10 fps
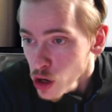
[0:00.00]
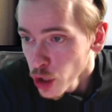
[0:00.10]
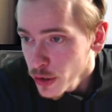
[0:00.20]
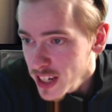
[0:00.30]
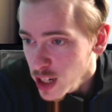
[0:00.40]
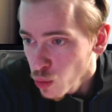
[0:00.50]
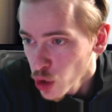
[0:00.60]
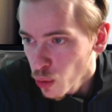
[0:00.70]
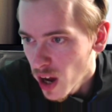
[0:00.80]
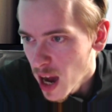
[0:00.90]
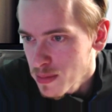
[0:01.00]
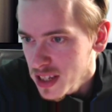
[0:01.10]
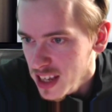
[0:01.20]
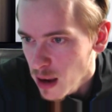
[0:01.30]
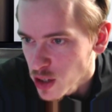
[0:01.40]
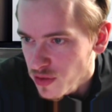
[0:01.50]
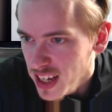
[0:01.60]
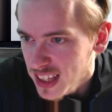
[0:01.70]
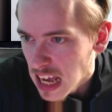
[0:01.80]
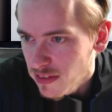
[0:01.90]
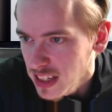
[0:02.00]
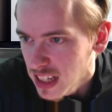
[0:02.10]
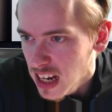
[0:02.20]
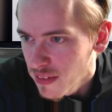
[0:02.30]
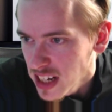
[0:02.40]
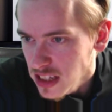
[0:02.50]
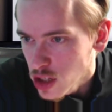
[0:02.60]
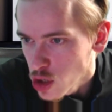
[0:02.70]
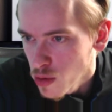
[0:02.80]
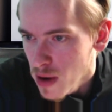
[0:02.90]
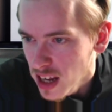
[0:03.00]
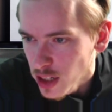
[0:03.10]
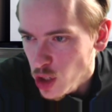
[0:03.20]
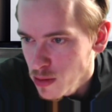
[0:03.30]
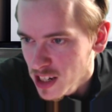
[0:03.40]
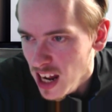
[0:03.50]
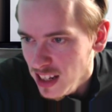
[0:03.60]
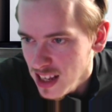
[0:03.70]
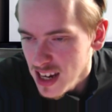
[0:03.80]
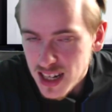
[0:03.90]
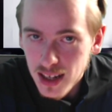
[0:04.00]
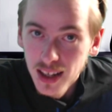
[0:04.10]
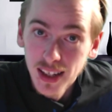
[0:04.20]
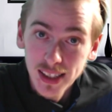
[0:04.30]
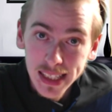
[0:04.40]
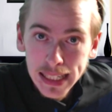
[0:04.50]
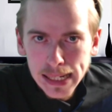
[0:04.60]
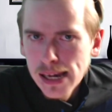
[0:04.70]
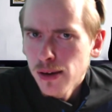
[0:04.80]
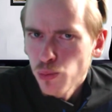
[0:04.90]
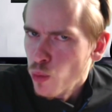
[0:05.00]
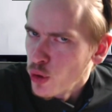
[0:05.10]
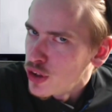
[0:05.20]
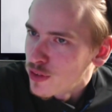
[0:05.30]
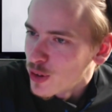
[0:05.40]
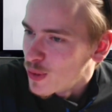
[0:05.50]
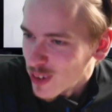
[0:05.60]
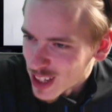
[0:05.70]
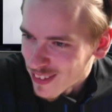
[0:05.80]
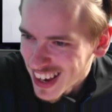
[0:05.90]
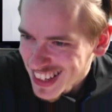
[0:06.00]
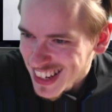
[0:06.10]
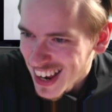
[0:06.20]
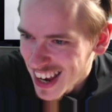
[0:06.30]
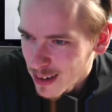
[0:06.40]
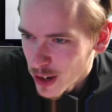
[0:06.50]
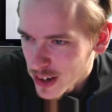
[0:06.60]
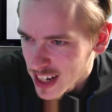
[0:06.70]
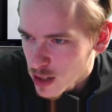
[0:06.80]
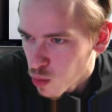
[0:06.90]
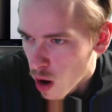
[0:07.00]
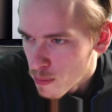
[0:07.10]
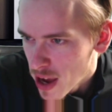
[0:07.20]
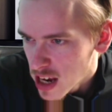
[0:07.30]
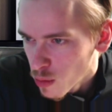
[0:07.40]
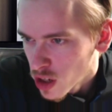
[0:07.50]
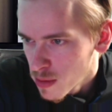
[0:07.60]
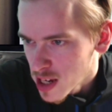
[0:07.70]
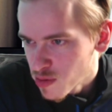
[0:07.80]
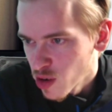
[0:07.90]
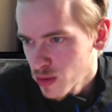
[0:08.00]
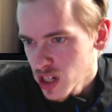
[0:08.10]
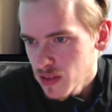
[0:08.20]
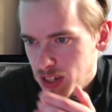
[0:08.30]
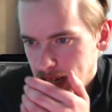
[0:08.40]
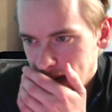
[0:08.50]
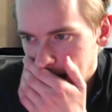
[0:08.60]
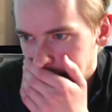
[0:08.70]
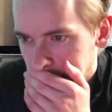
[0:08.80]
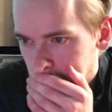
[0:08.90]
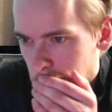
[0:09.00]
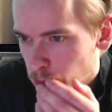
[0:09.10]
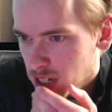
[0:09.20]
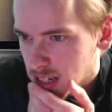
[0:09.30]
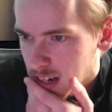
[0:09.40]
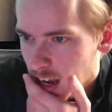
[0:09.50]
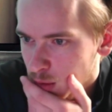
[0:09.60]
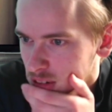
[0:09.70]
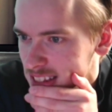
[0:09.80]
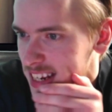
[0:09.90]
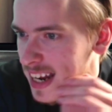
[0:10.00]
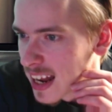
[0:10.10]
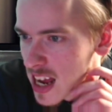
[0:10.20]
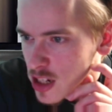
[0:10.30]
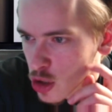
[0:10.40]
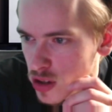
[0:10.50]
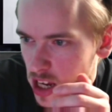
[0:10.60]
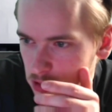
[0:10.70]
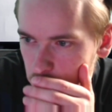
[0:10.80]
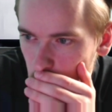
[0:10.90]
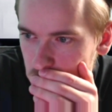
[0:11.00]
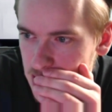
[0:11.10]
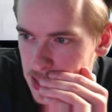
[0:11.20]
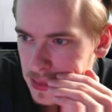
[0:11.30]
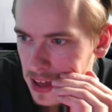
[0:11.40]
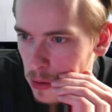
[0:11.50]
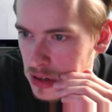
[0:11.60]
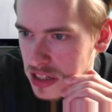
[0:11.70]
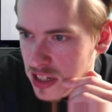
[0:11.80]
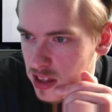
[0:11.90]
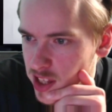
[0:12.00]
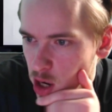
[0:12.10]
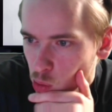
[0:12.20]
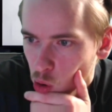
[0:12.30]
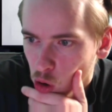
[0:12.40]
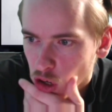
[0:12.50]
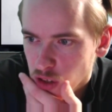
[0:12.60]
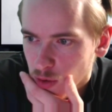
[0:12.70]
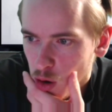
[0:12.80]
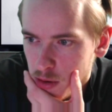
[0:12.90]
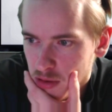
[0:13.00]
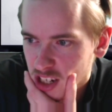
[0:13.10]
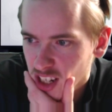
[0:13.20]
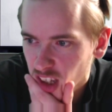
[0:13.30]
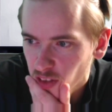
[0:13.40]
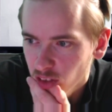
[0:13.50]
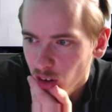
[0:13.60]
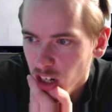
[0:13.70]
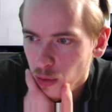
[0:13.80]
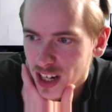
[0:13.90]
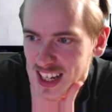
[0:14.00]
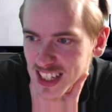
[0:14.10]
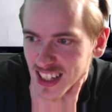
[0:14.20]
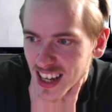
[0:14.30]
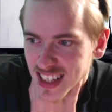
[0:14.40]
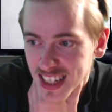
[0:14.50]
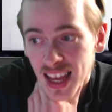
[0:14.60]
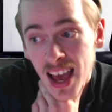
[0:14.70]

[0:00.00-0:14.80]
Luke says, wonder what happened to the atmosphere. Definitely didn't have anything to do with Martinez, Koeman and Allardyce. Wouldn't have done with it, mate. Luke says, one of the best performances I've seen against the top 6 side was 3-0 Arsenal 2014. That was until Theo Walcott, of all people, sealed the 4-0 win against United.